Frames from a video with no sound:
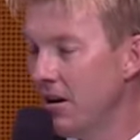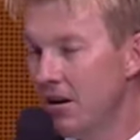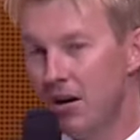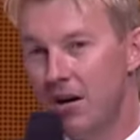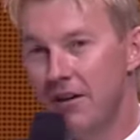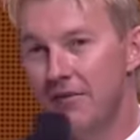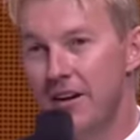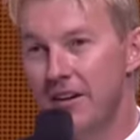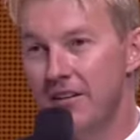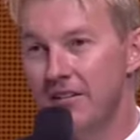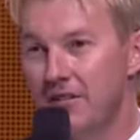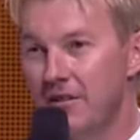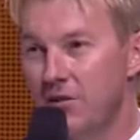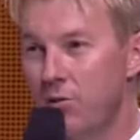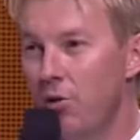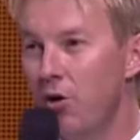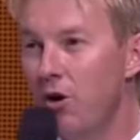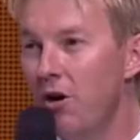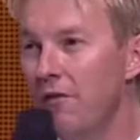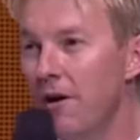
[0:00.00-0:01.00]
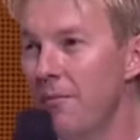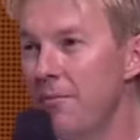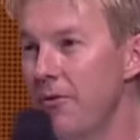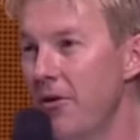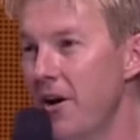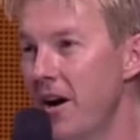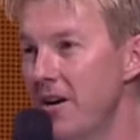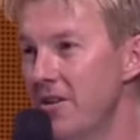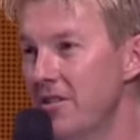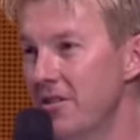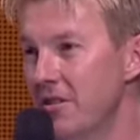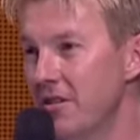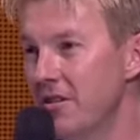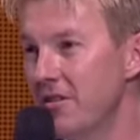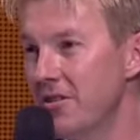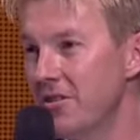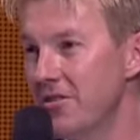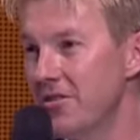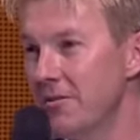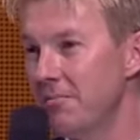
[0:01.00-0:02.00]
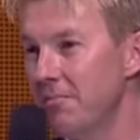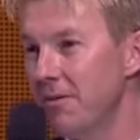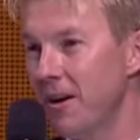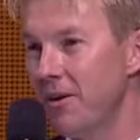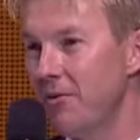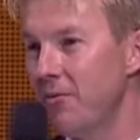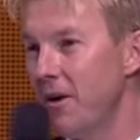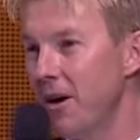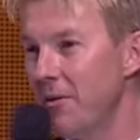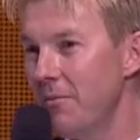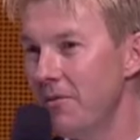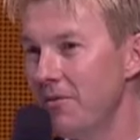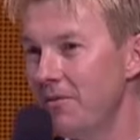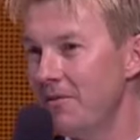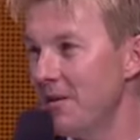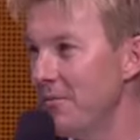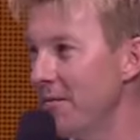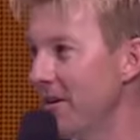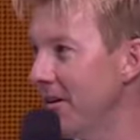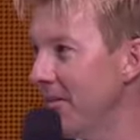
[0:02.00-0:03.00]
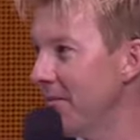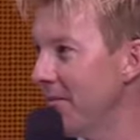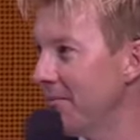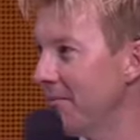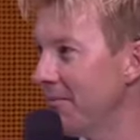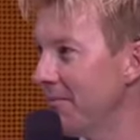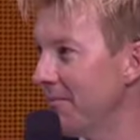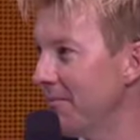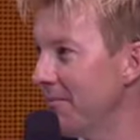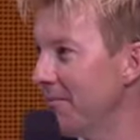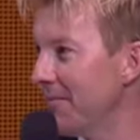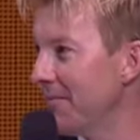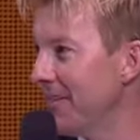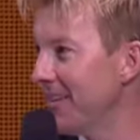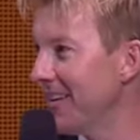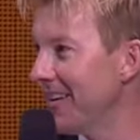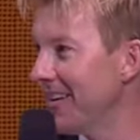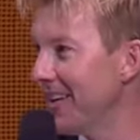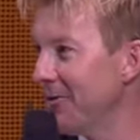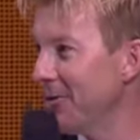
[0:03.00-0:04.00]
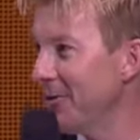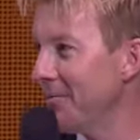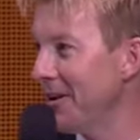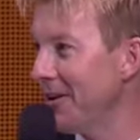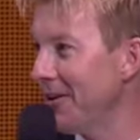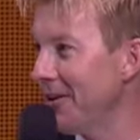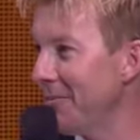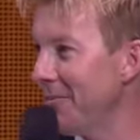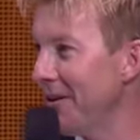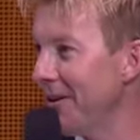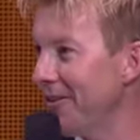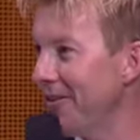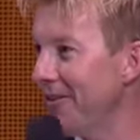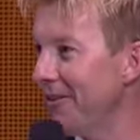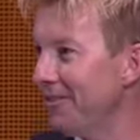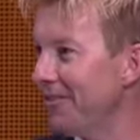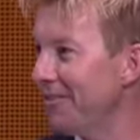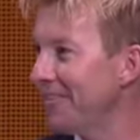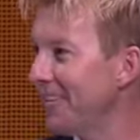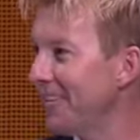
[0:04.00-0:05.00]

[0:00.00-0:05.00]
I've had 12 operations. I should have played rugby or something and would have been a lot better off.